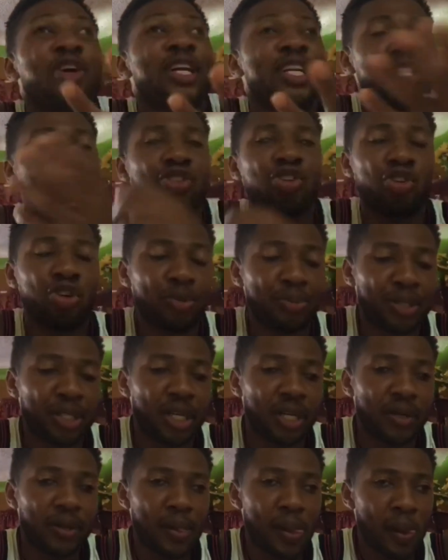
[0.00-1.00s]
red is
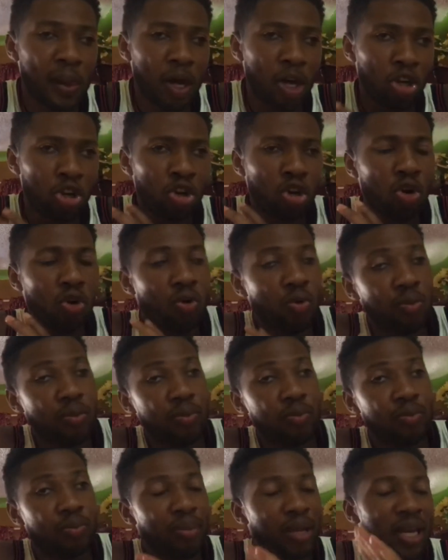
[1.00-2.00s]
corruption. Now,
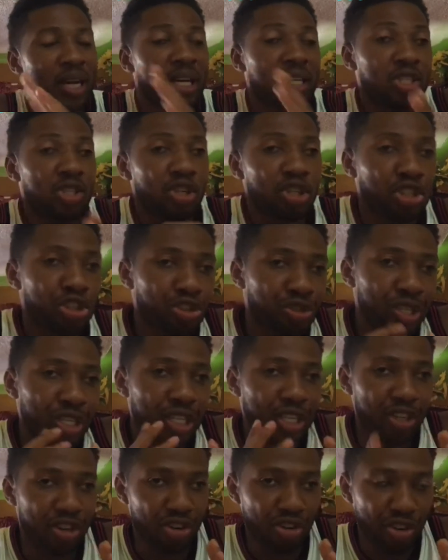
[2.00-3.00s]
me not touch
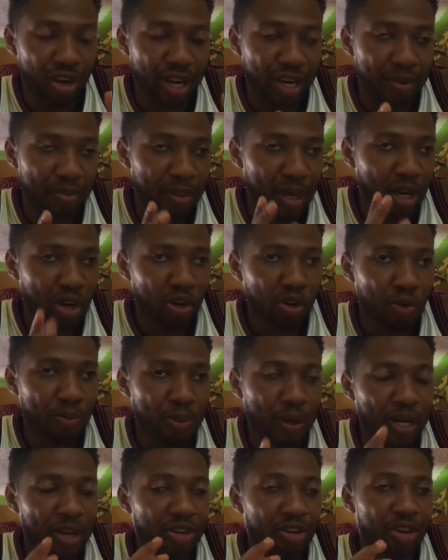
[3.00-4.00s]
really the red. Me go look
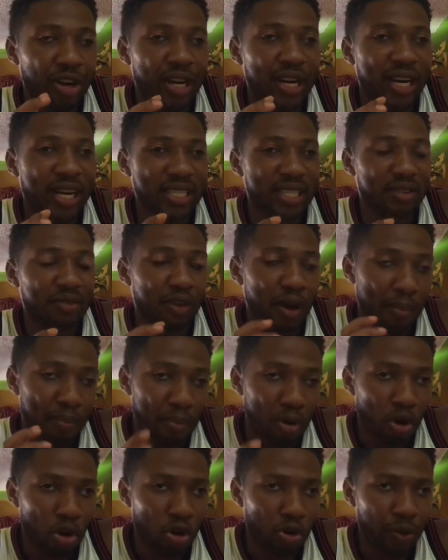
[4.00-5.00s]
on the red as if a
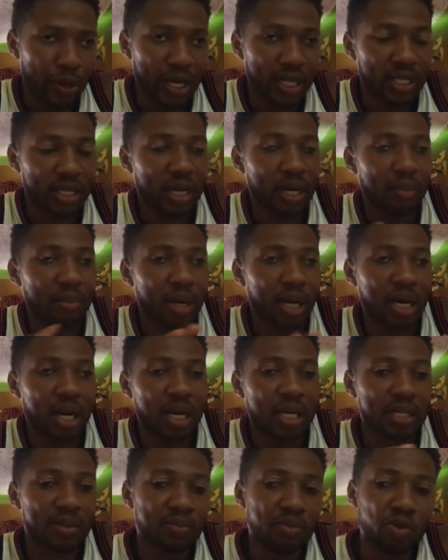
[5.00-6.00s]
brown way at all.
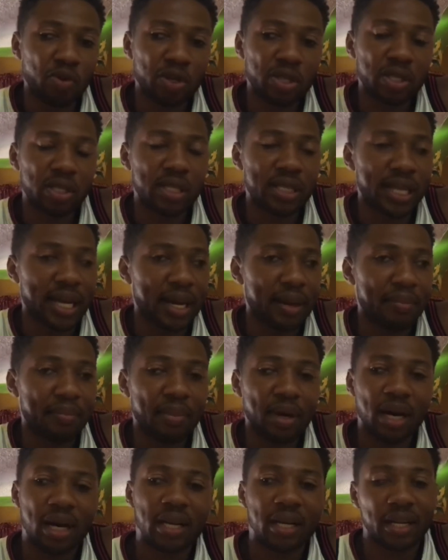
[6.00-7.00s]
Because most
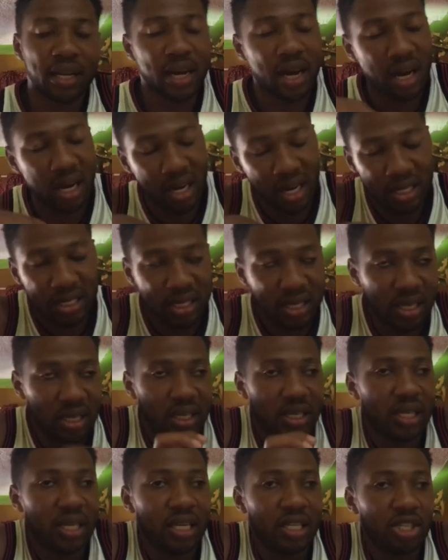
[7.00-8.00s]
time, the darker
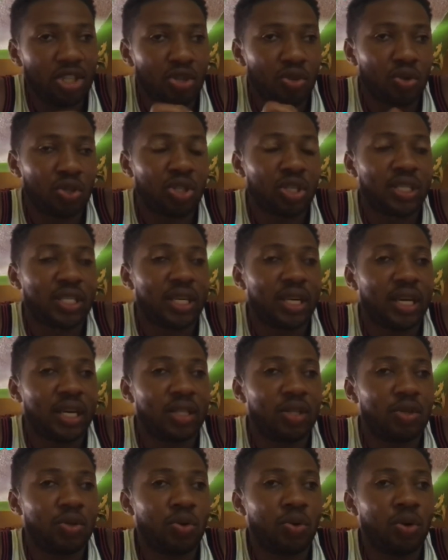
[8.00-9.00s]
skin kids used to say
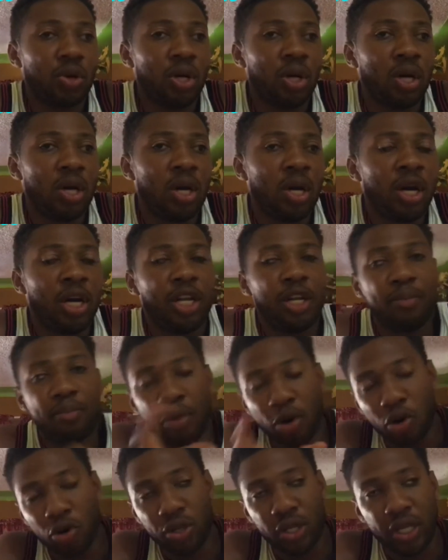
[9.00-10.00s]
that to the
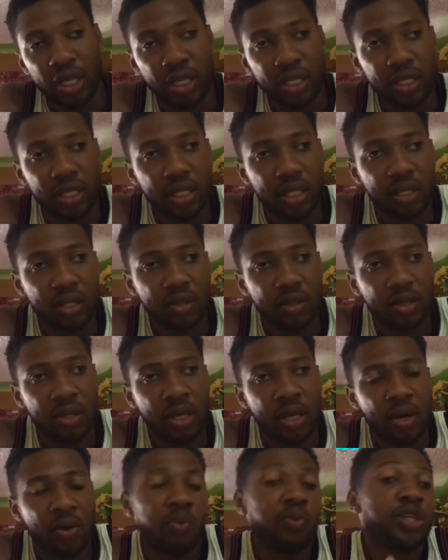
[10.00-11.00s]
brown kids.
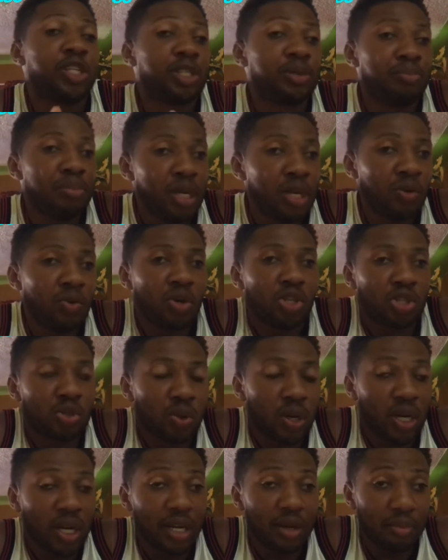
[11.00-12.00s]
Which me was
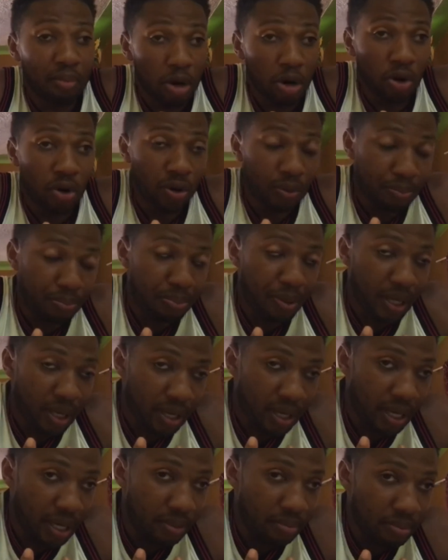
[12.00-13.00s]
one of the brown
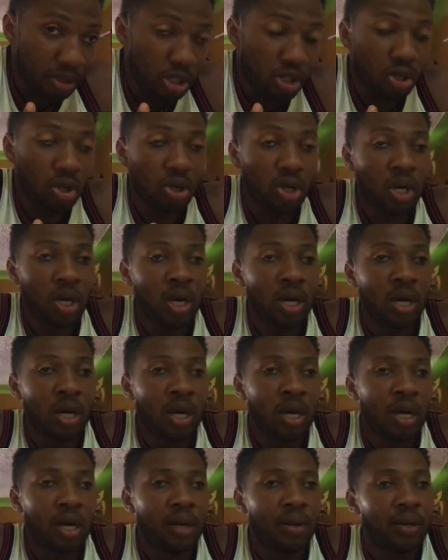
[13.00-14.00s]
picking them. So,
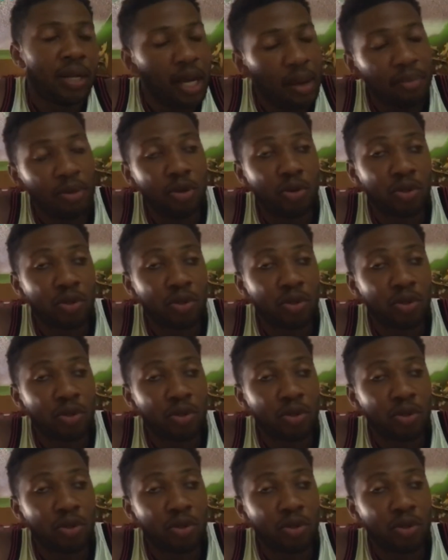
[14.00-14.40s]
them